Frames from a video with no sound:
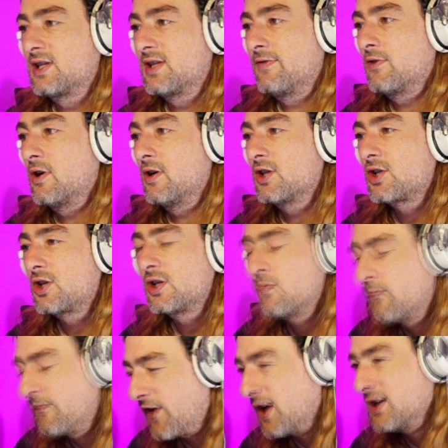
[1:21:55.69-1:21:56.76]
of your own. So it's a
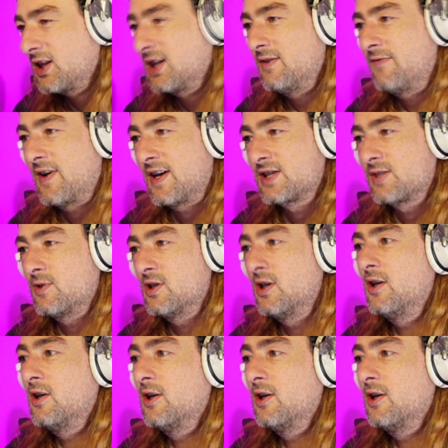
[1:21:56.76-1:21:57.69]
vital investment.